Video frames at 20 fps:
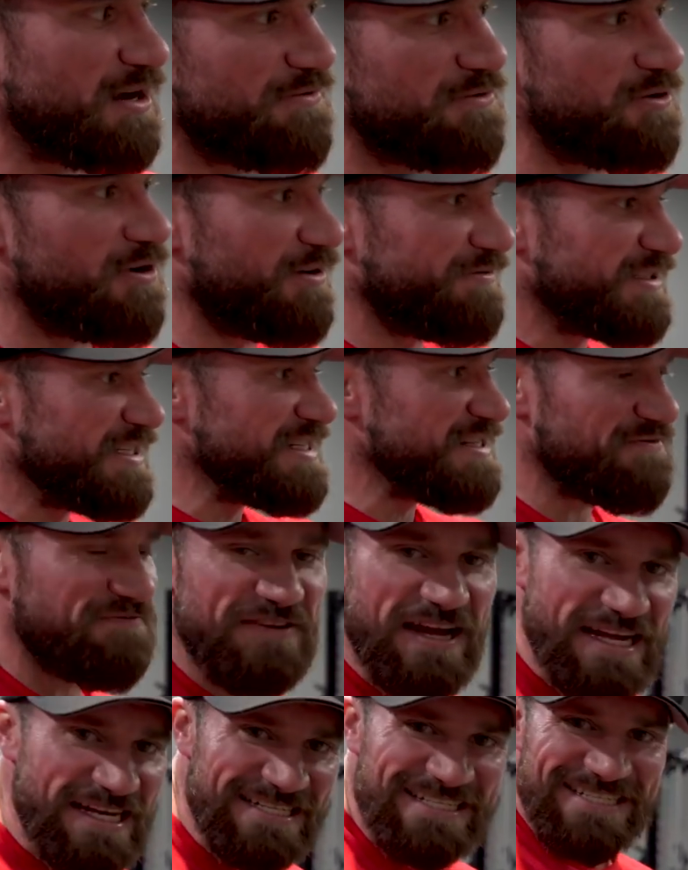cover off, see the
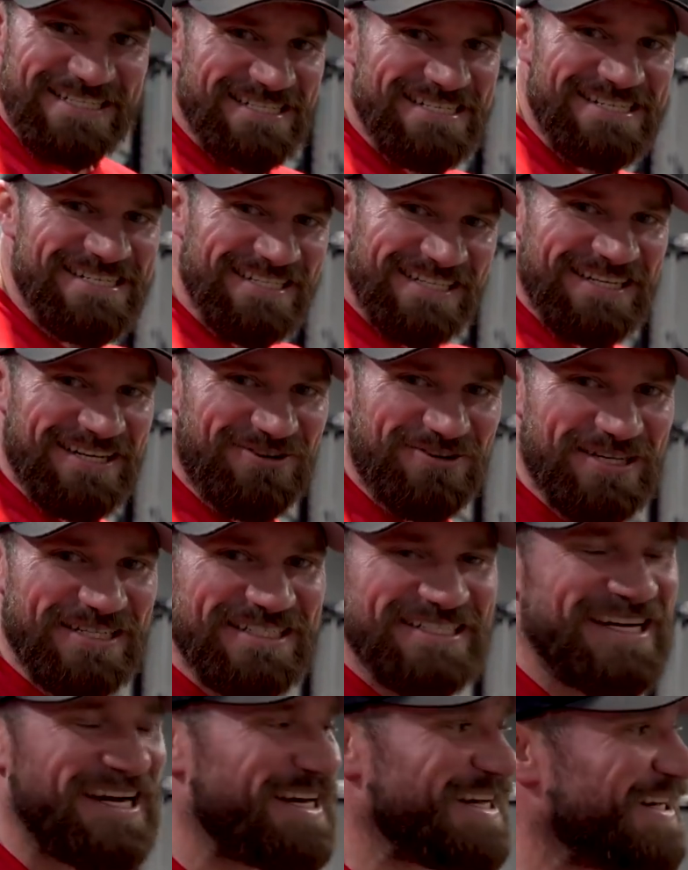veins, I get all
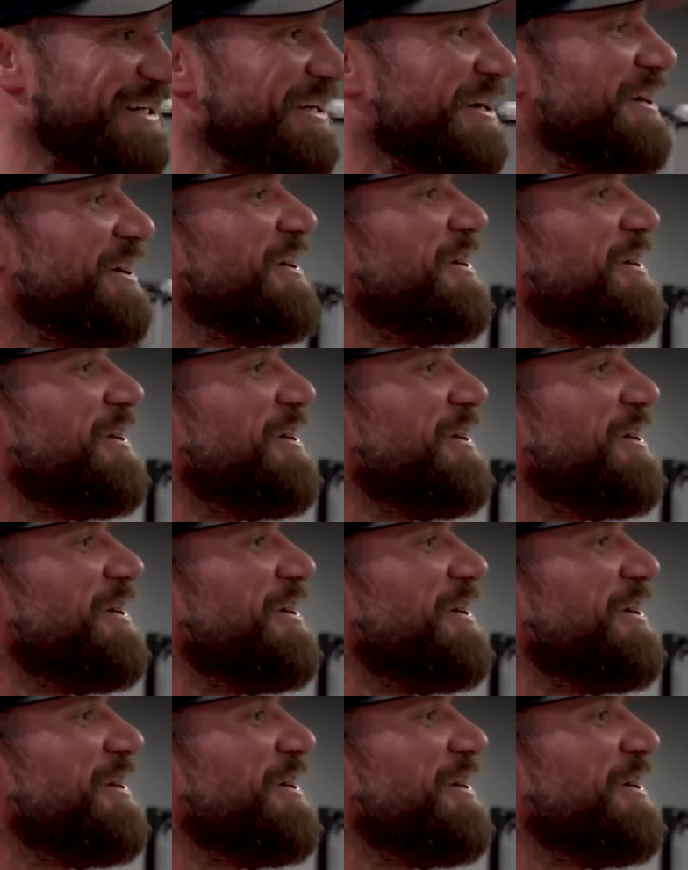excited.